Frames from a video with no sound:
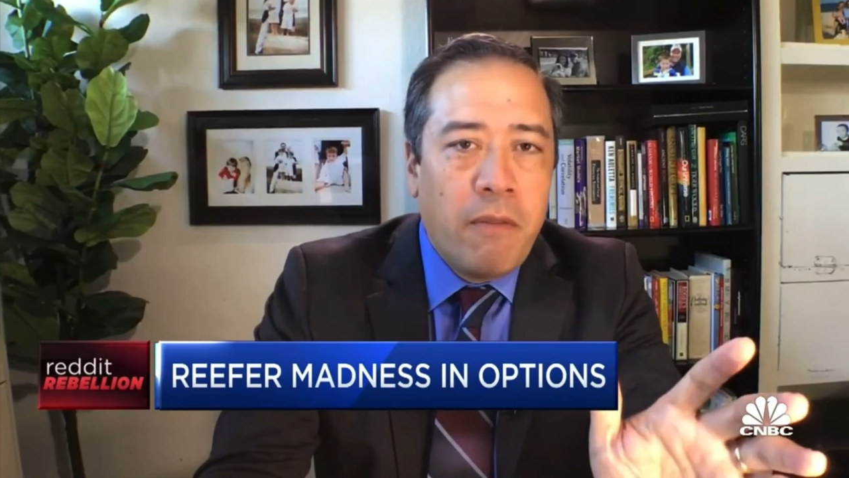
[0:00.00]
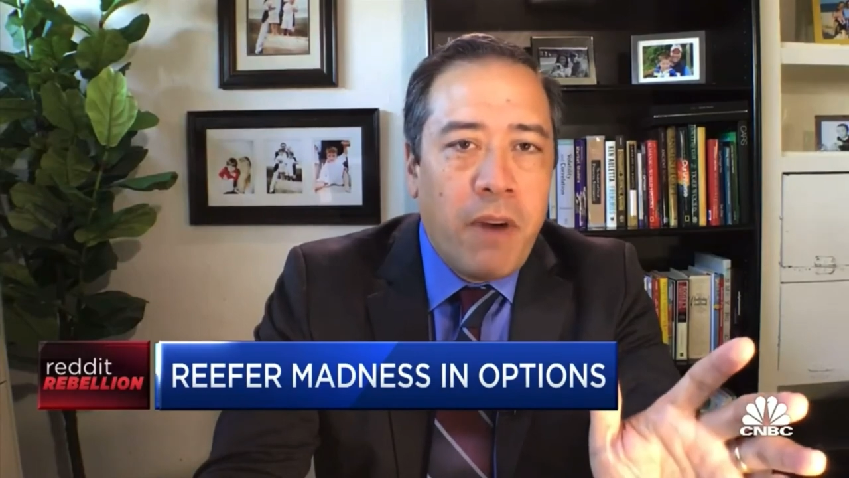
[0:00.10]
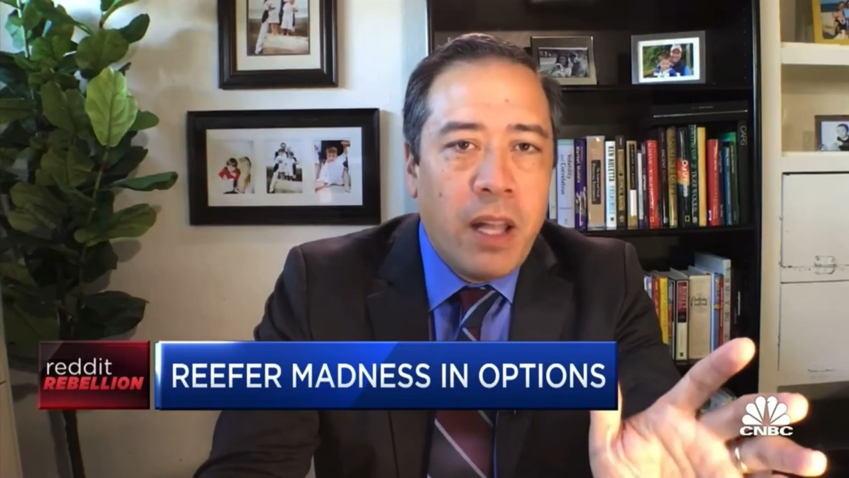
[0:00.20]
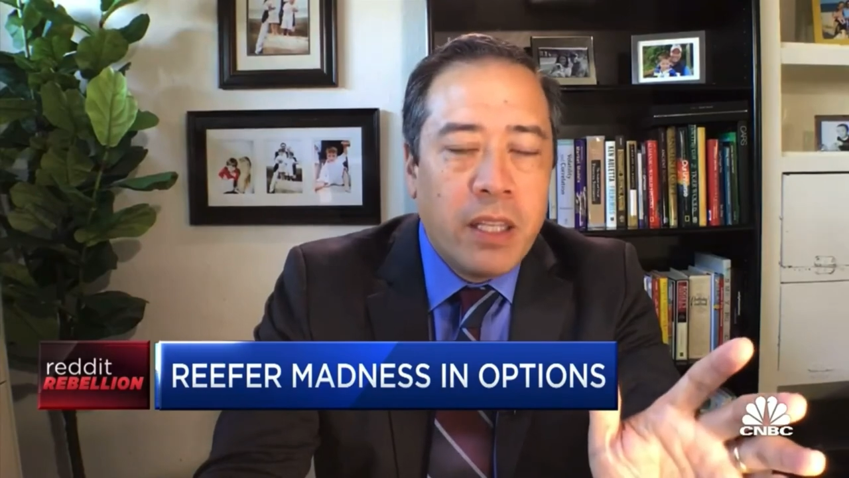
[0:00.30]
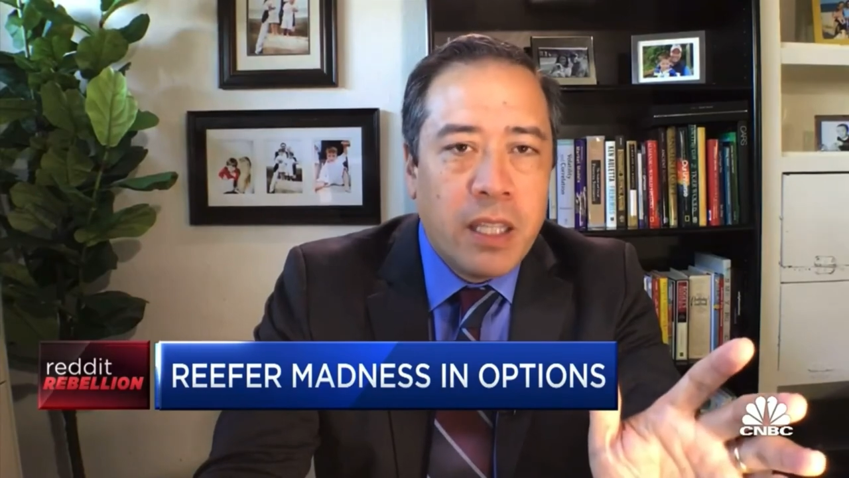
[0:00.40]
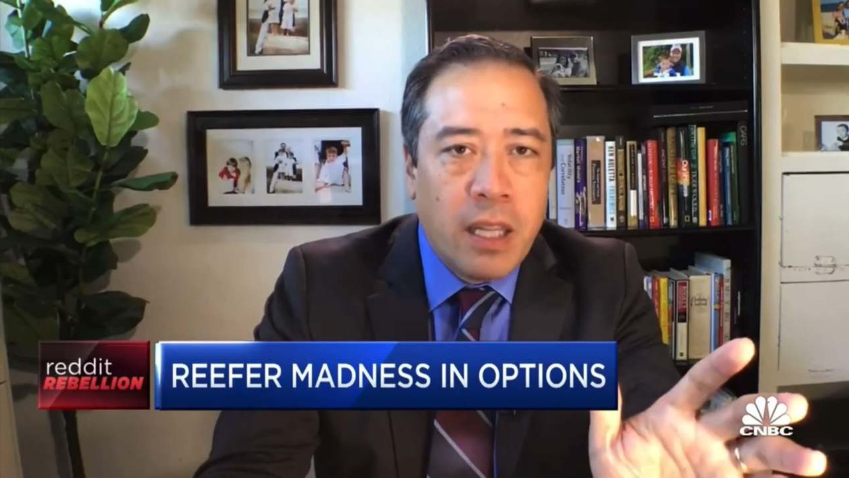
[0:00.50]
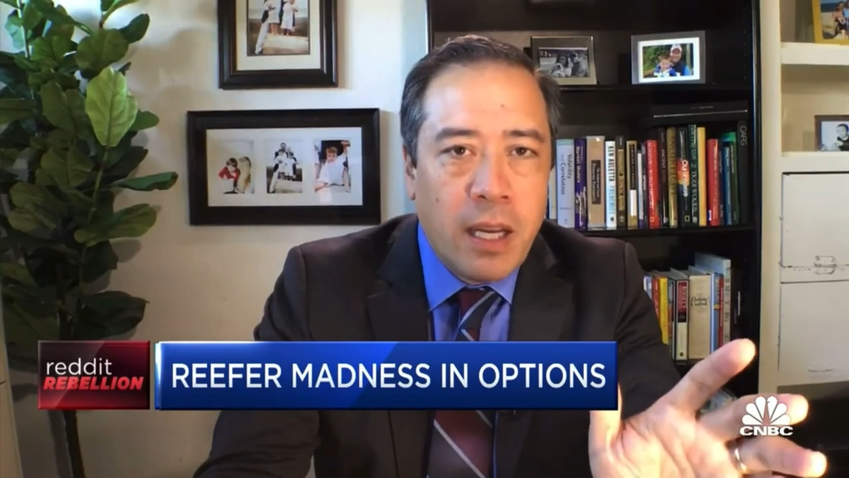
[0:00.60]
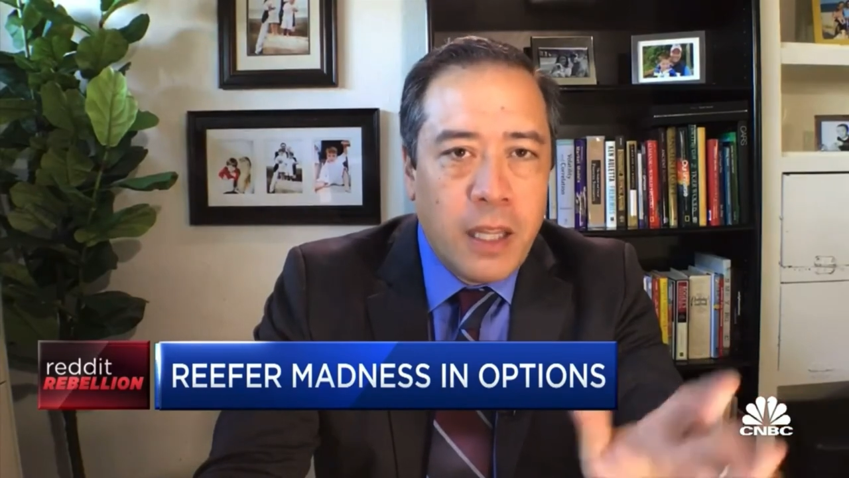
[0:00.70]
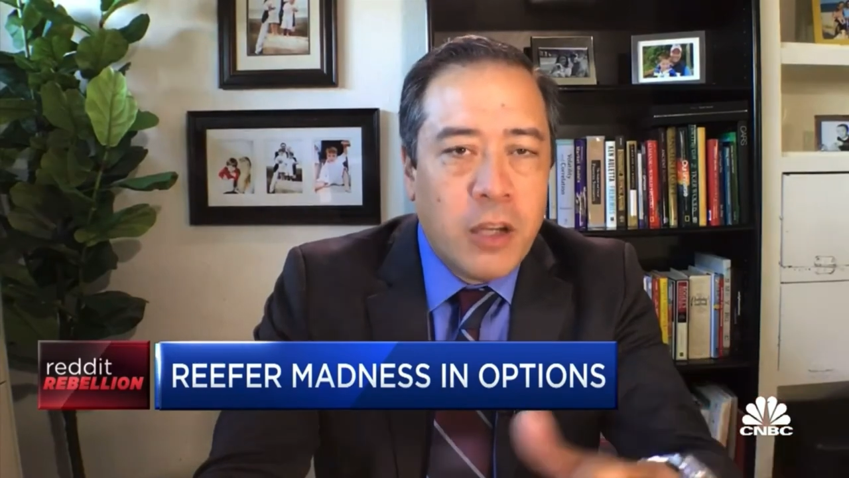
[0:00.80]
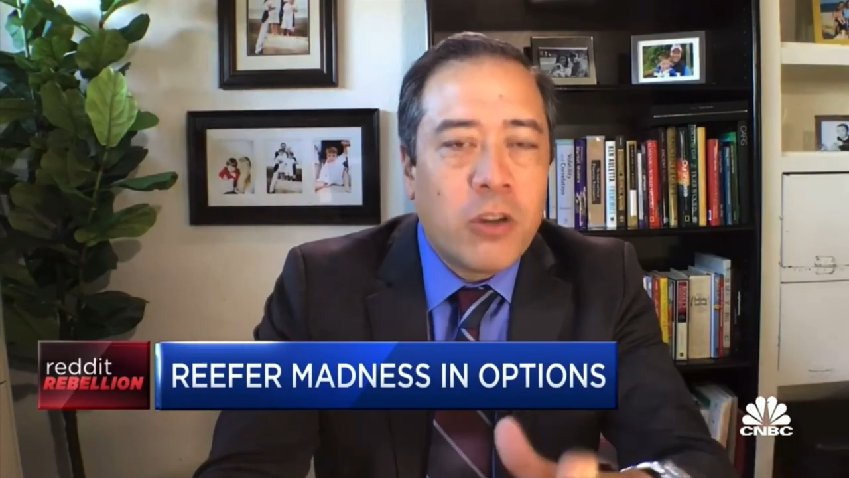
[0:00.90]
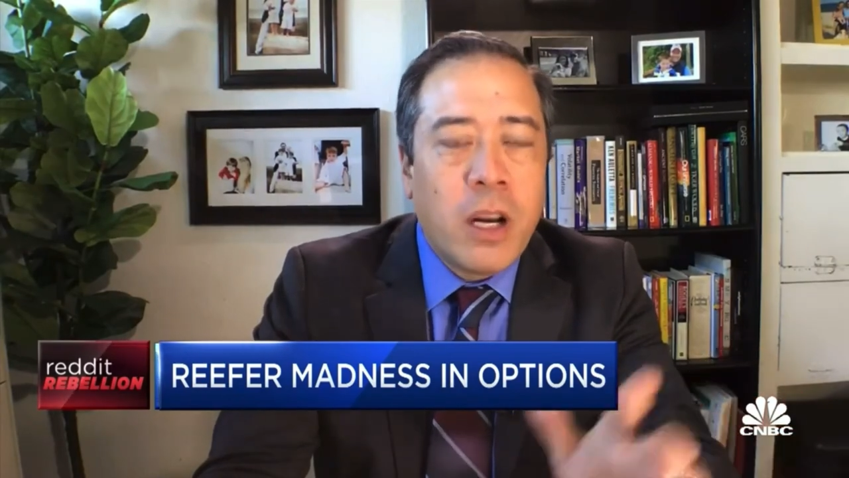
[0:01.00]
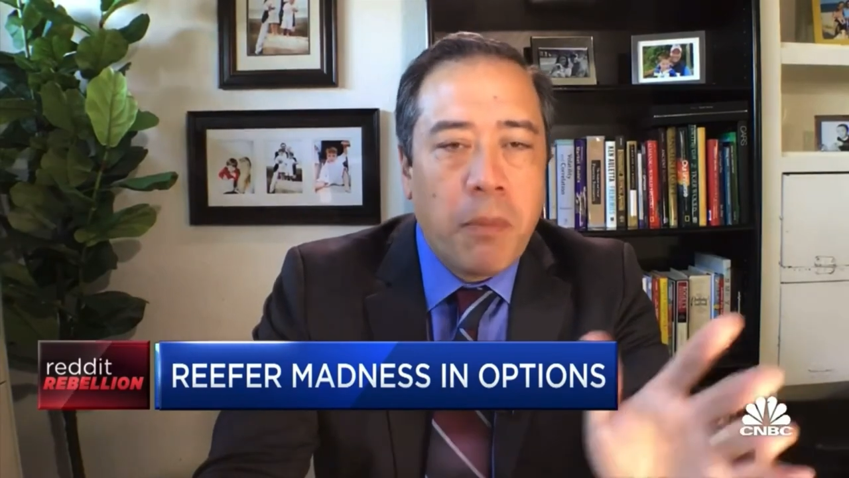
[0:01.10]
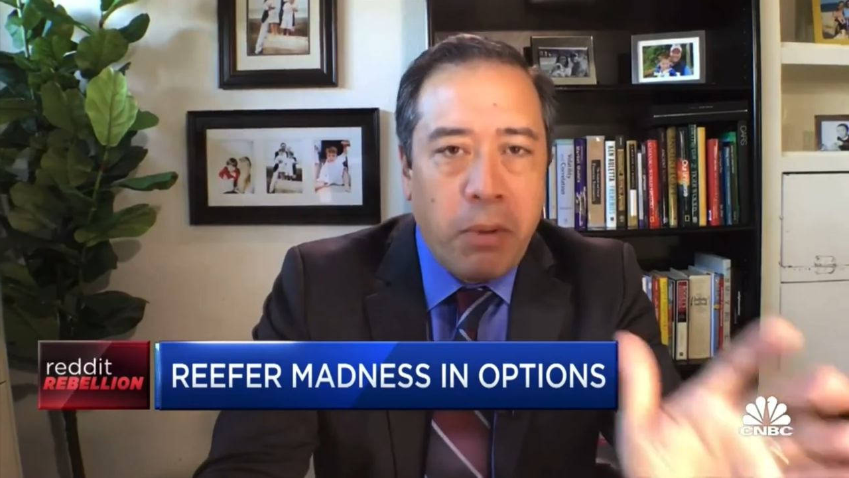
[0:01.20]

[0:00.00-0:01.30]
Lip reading: volatility and they're trying to